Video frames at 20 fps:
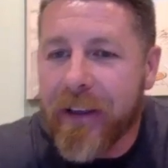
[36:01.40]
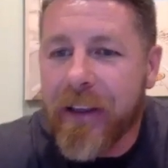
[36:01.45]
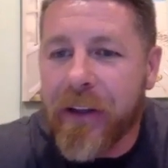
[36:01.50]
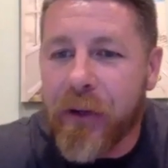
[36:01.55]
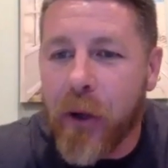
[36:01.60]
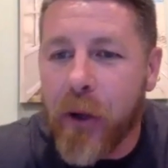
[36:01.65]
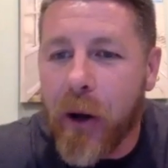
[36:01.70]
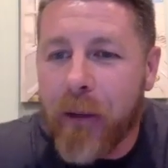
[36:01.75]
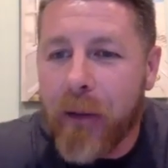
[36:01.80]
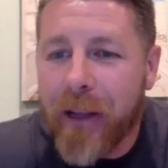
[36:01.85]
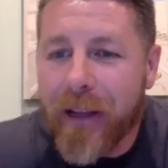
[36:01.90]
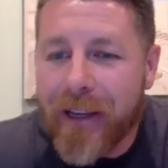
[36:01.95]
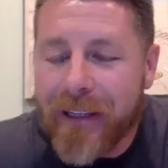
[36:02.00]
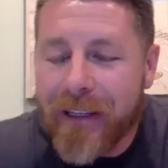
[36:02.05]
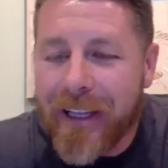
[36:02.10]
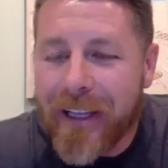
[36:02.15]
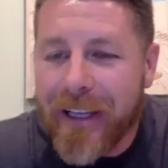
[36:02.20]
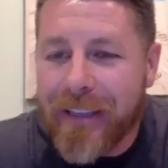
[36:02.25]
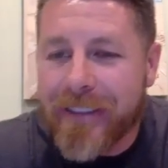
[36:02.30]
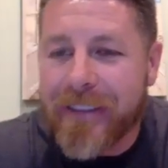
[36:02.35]
No habla
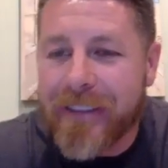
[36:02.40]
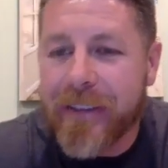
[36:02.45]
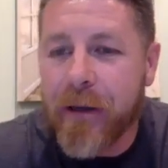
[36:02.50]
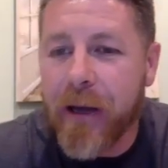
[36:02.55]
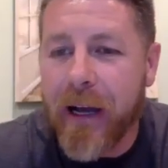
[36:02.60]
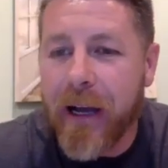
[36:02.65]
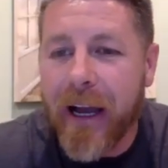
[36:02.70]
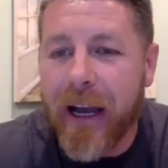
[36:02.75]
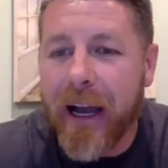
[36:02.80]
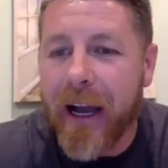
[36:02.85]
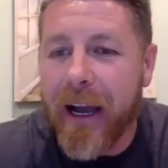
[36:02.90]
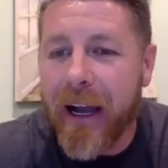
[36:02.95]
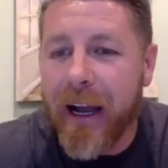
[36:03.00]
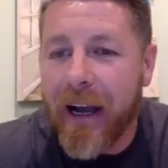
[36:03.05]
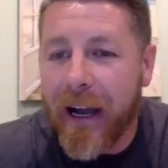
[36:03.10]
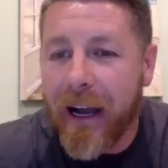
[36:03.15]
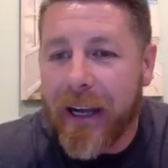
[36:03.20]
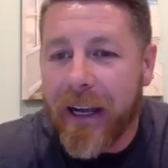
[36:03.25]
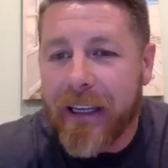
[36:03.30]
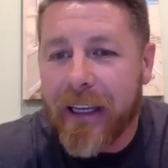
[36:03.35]
inglés.
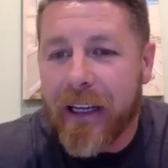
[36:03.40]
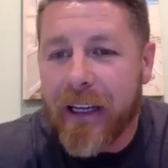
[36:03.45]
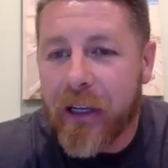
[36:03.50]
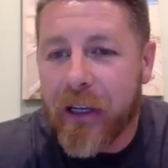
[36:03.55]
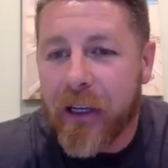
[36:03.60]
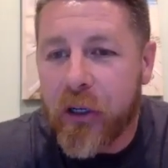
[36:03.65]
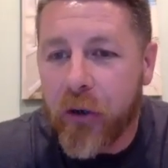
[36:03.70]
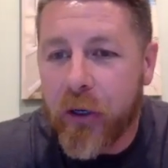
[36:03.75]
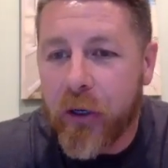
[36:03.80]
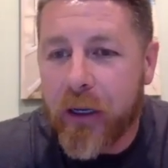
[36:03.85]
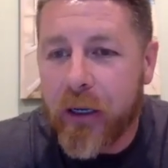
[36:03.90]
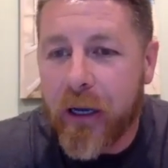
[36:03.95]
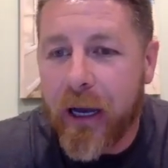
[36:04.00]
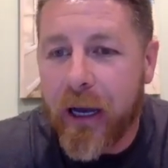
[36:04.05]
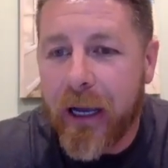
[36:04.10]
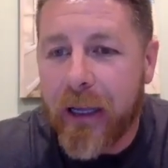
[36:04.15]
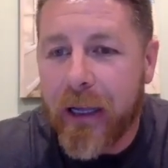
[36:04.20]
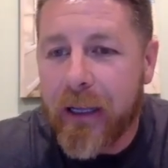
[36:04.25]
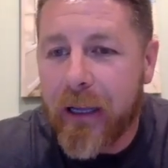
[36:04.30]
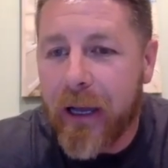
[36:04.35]
I get it, Karina.
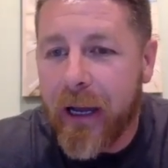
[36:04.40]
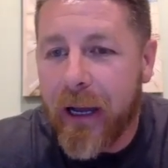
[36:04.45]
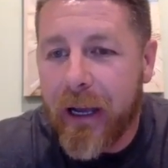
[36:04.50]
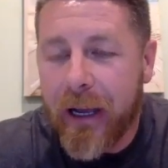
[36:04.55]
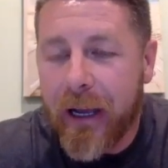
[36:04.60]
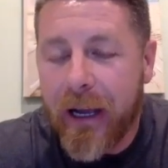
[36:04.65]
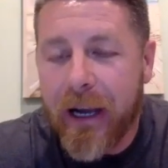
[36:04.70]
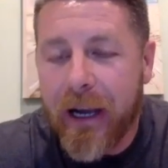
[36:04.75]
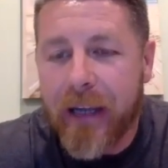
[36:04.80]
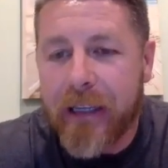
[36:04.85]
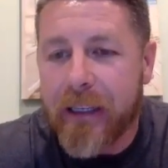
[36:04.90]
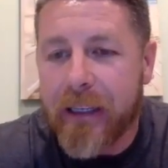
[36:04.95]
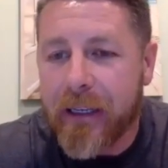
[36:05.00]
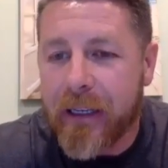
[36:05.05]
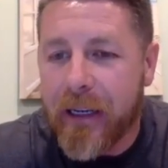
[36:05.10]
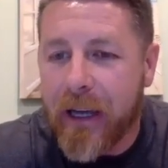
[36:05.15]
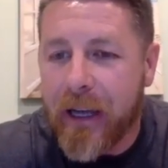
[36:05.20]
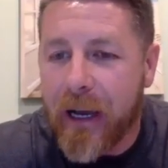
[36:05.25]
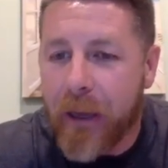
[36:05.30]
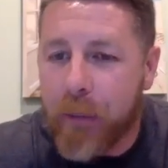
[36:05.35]
I get
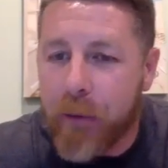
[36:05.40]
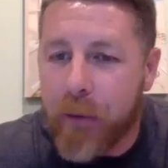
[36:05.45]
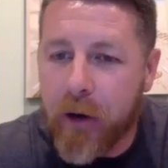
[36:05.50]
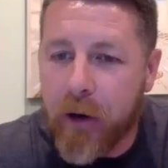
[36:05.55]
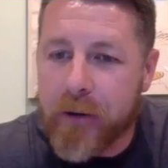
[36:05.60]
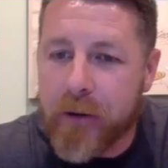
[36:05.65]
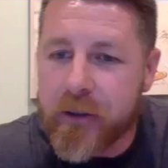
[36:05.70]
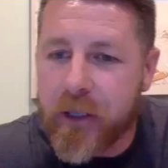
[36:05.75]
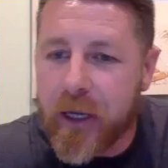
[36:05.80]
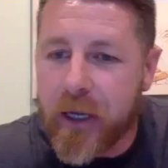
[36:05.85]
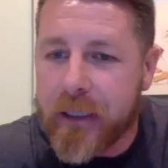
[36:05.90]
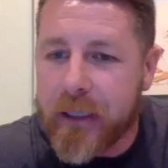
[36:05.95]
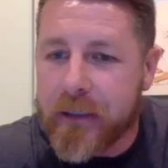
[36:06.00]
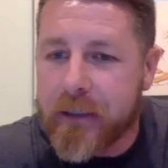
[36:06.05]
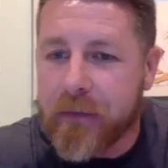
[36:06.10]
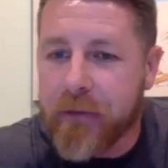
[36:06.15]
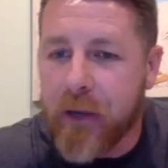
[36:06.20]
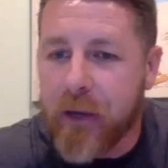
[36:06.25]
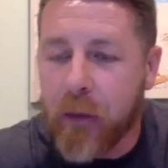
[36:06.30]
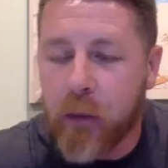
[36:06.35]
it. I apologize.
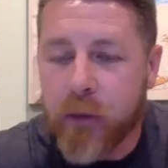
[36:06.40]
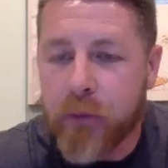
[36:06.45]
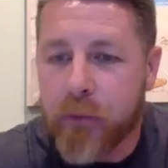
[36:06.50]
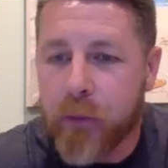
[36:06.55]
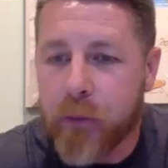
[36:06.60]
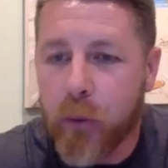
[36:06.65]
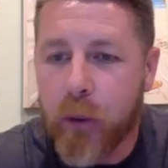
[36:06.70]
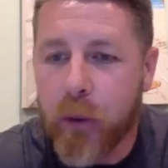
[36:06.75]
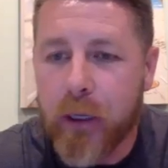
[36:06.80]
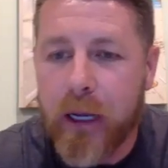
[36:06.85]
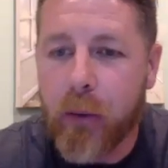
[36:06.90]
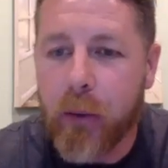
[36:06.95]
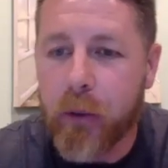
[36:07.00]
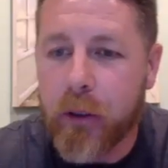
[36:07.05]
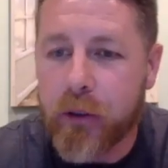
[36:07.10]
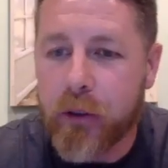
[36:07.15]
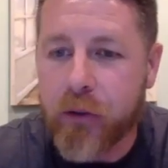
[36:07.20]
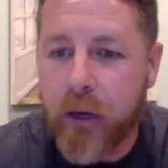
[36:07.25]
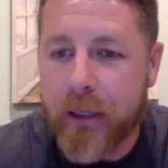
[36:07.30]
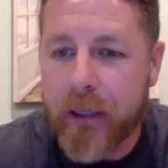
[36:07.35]
If I was fluent, I would
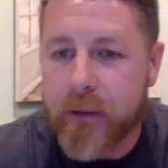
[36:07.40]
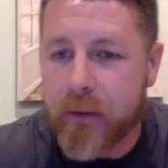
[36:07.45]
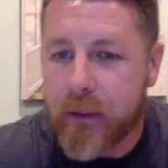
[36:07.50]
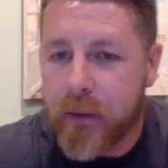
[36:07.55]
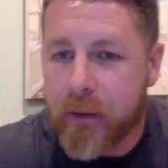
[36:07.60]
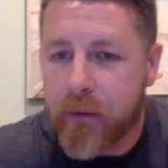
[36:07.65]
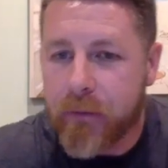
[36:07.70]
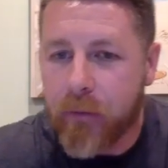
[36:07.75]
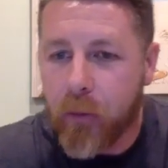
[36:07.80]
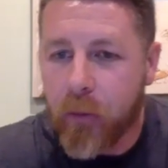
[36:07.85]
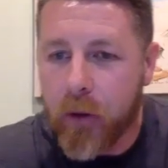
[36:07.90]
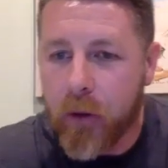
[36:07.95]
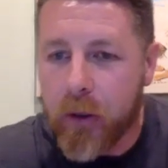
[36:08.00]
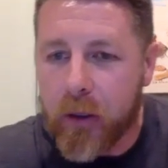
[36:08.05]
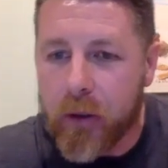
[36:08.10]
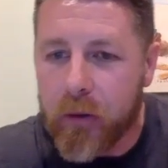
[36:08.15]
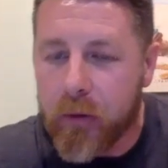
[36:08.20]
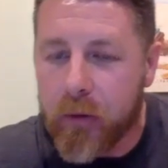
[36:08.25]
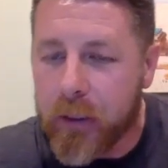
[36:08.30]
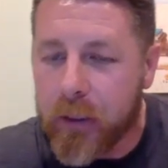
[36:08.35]
have translated for
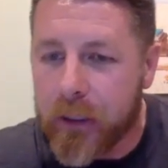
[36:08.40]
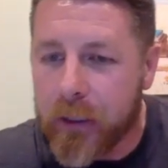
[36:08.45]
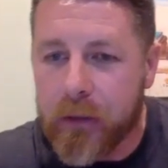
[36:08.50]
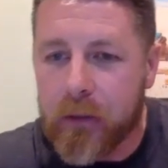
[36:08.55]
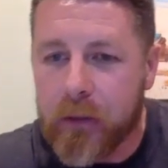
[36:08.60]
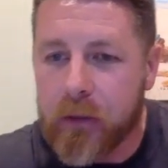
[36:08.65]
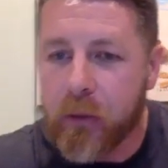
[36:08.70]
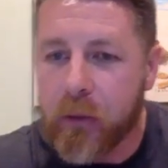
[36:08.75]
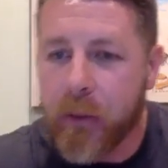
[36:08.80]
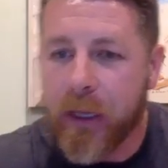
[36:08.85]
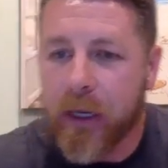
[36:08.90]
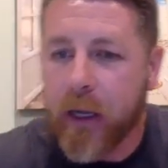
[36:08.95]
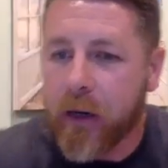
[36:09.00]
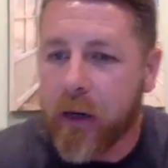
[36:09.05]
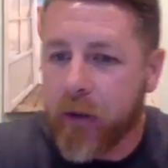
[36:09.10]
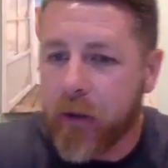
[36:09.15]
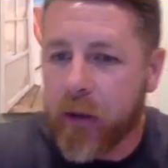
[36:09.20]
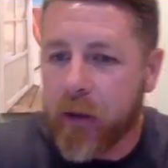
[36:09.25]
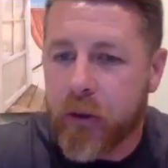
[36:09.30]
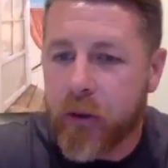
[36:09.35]
you. And you may not
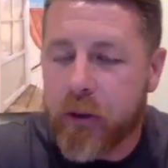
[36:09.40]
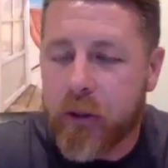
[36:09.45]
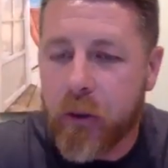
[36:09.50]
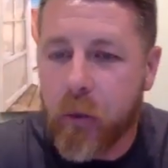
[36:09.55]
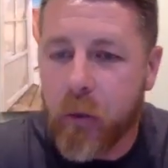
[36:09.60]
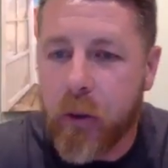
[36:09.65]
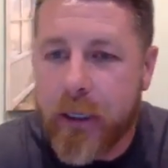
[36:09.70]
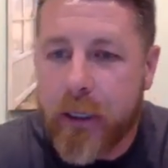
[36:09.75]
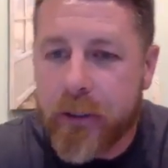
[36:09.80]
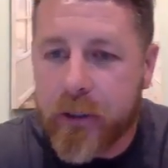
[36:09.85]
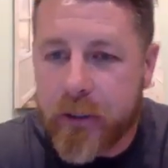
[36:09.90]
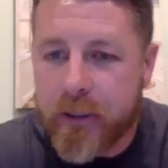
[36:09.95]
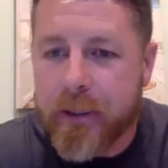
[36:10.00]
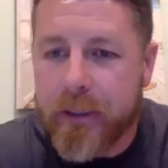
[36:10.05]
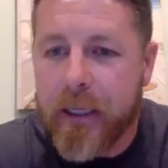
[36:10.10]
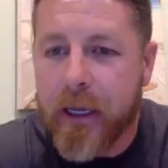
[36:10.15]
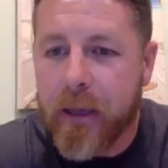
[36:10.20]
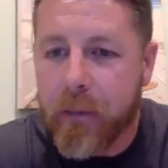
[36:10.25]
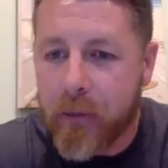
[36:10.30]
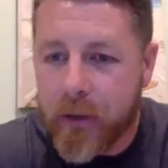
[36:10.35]
have understood what I just
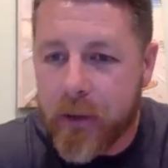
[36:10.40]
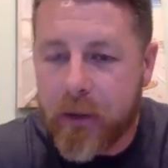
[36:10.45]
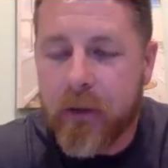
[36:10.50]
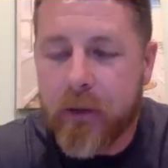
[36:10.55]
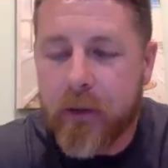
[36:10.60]
said, but